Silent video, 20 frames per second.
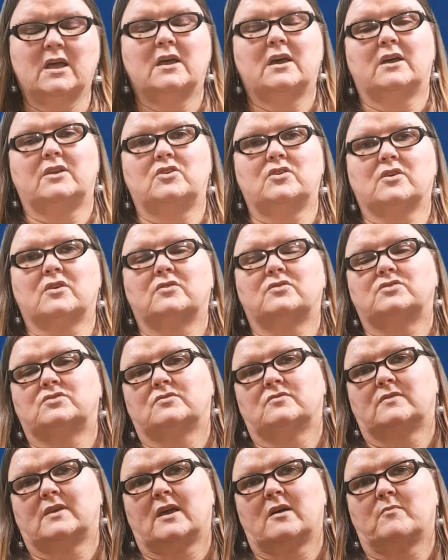and you can do
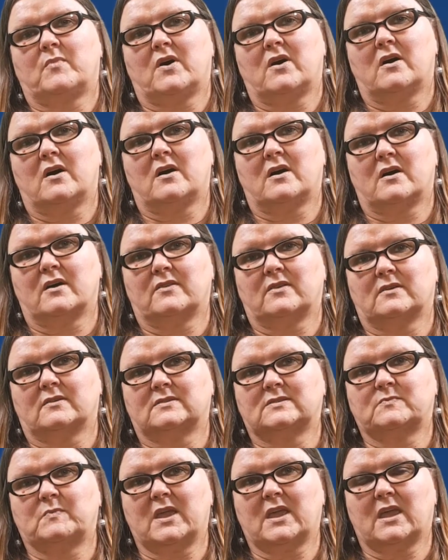that by either
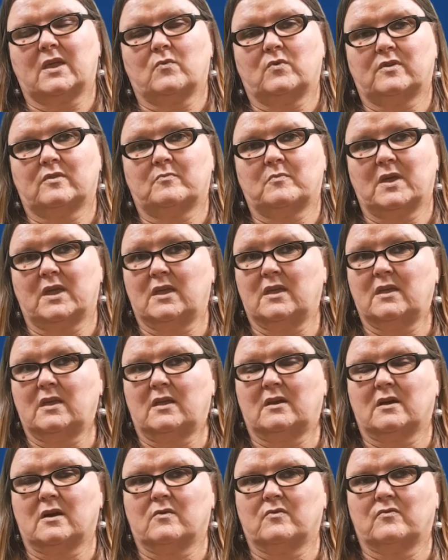speaking with me and
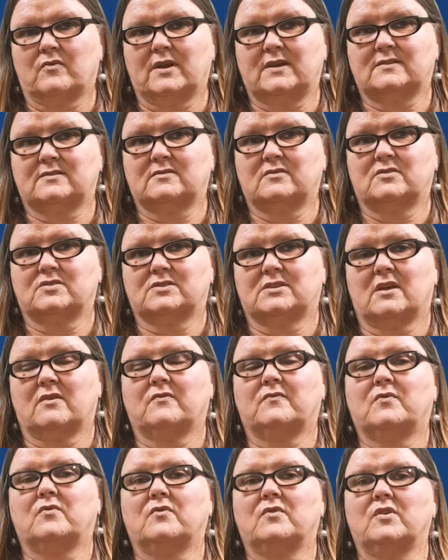I'll research that
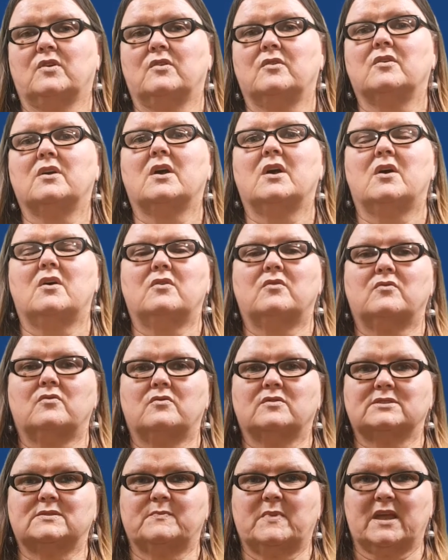for you, or
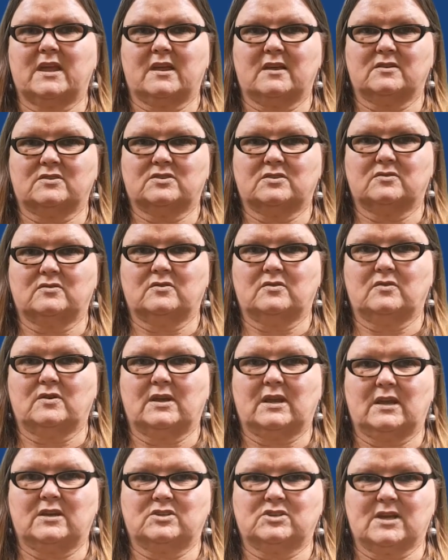speaking to
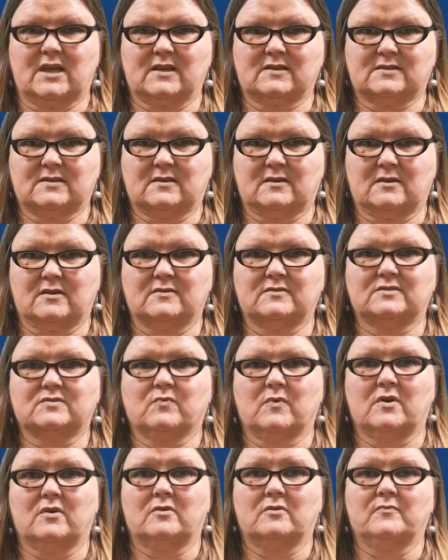Nick Jackson as
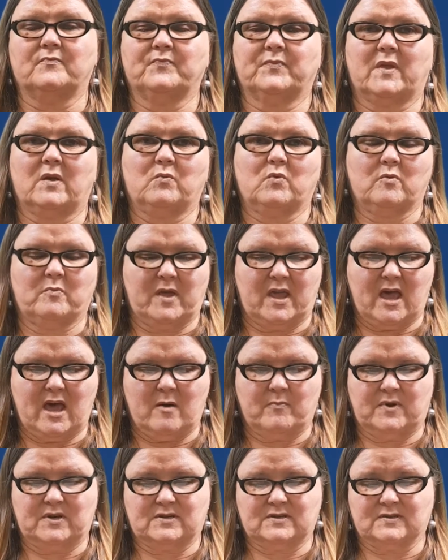well, and we'll be
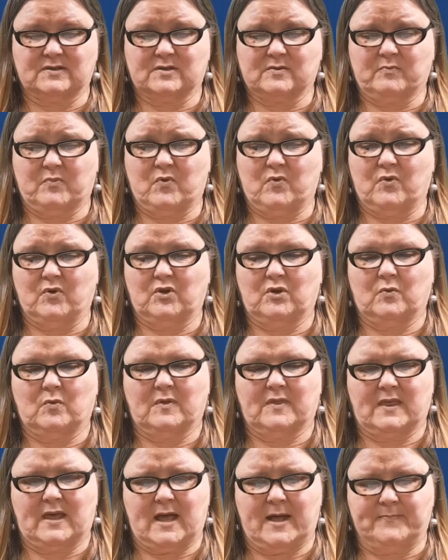happy to support you with
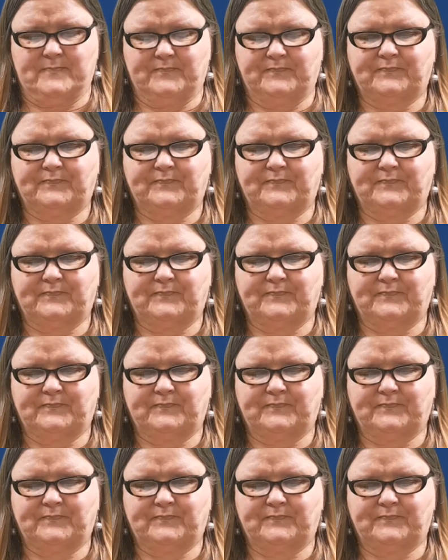that.